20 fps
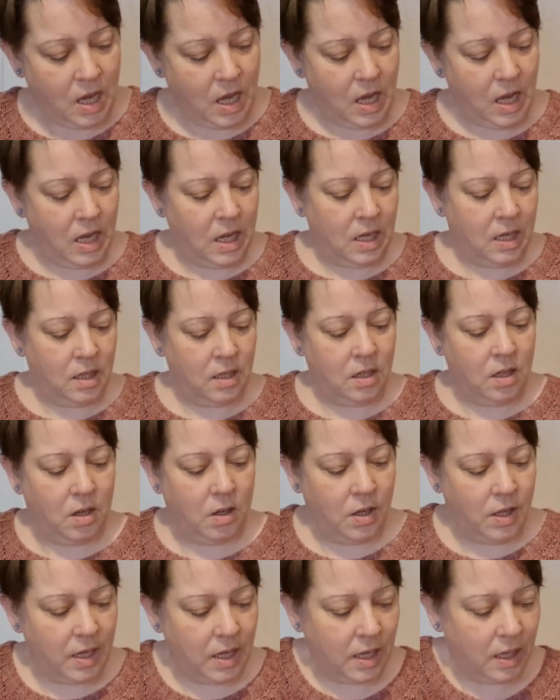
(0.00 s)
and
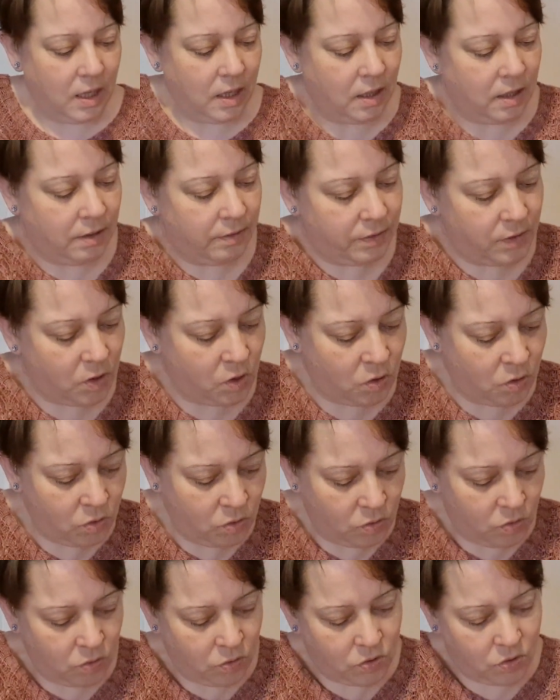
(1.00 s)
I have
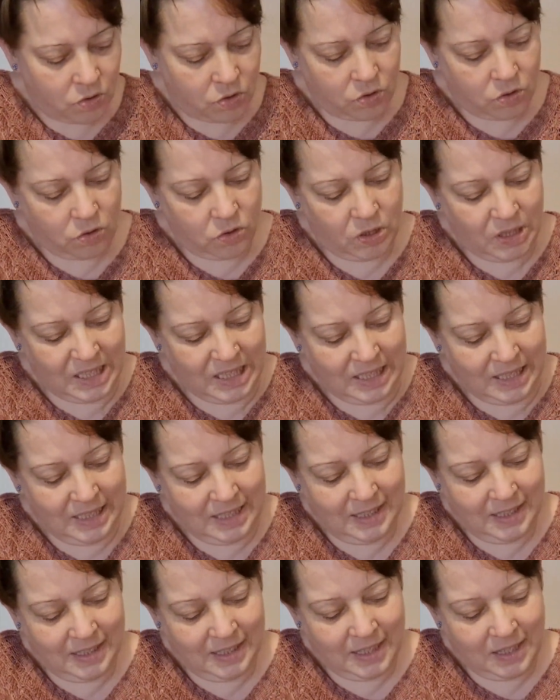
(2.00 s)
used,
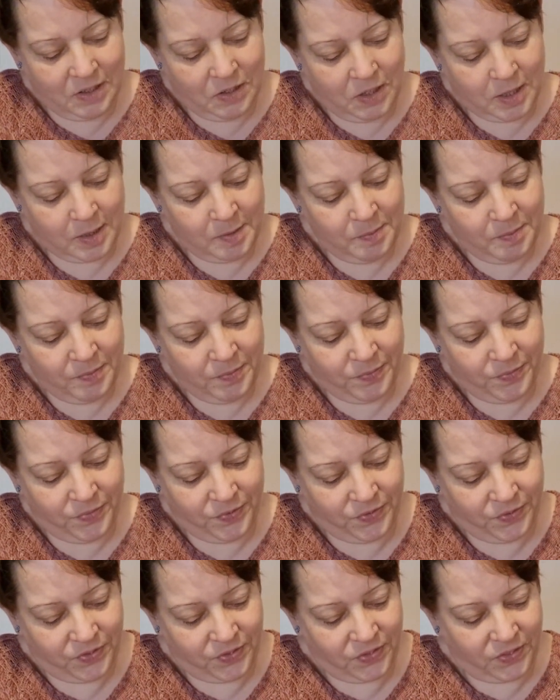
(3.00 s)
out you come,
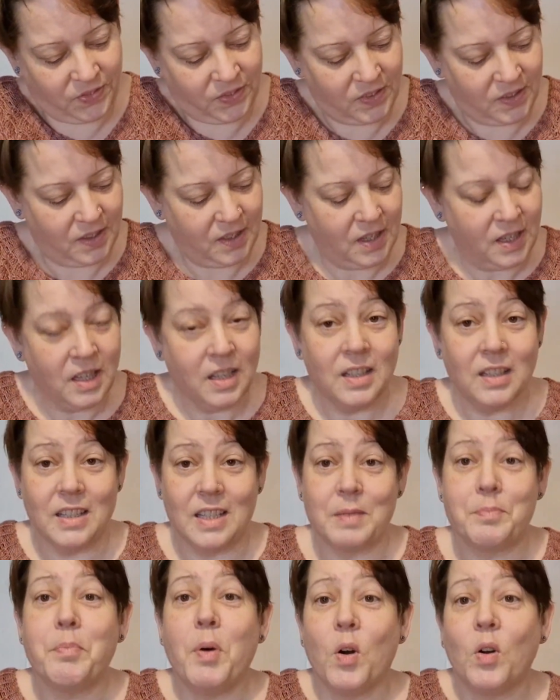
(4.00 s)
there's
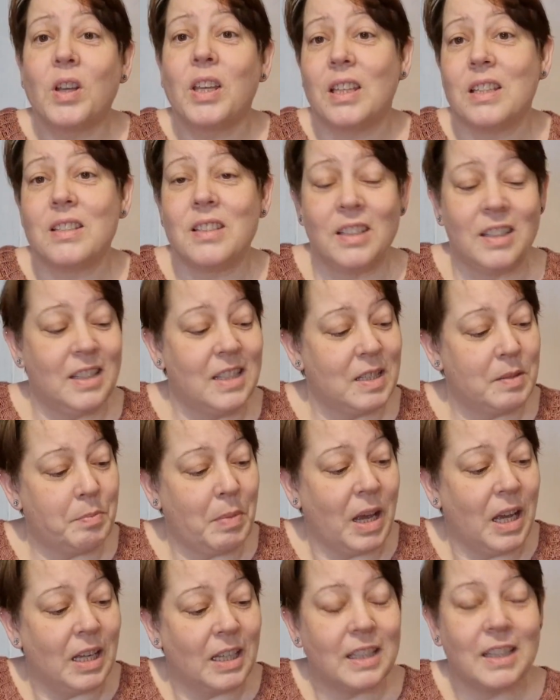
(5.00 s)
pockets in this
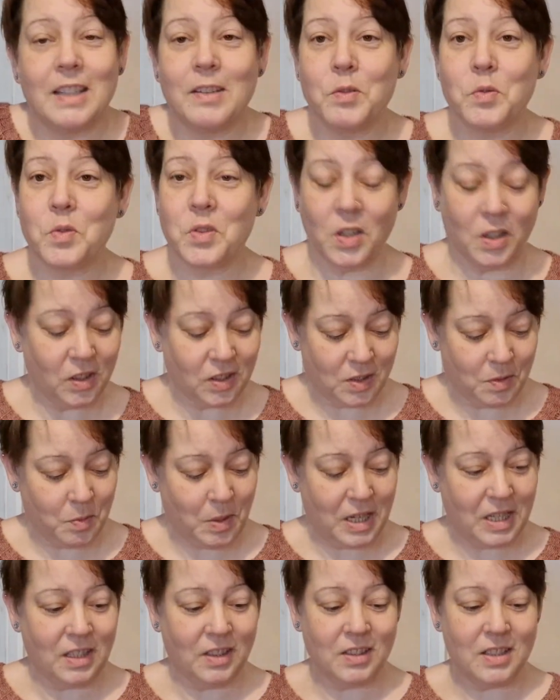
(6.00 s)
bag and they're all tucked
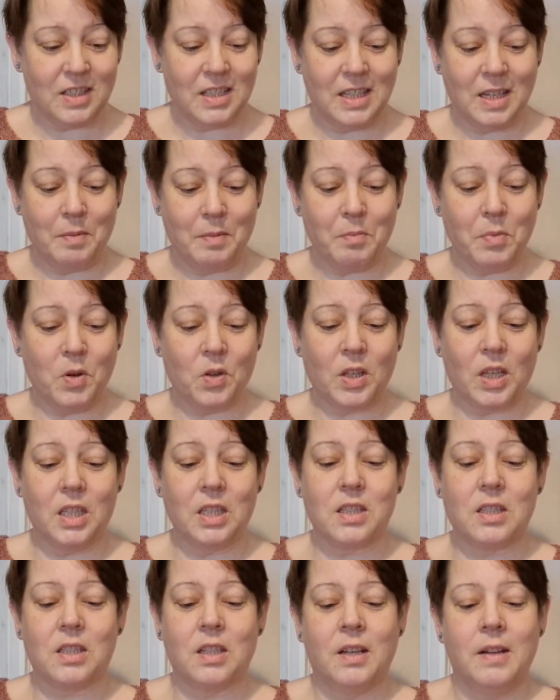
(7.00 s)
away nicely in
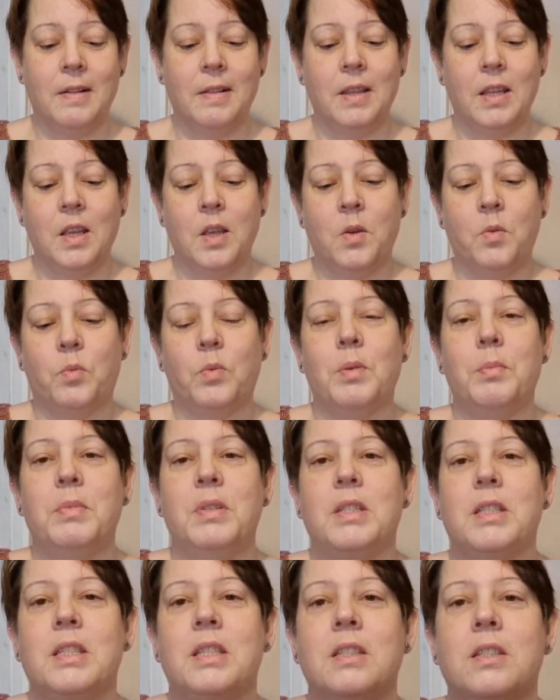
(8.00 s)
pockets.
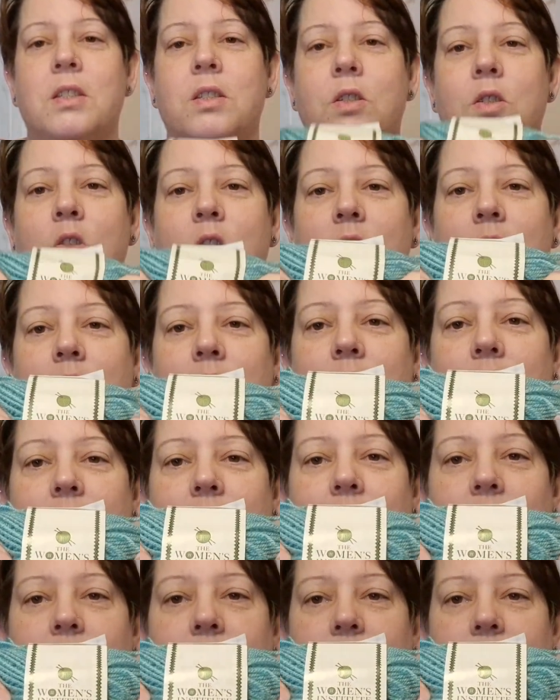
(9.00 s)
Women's Institute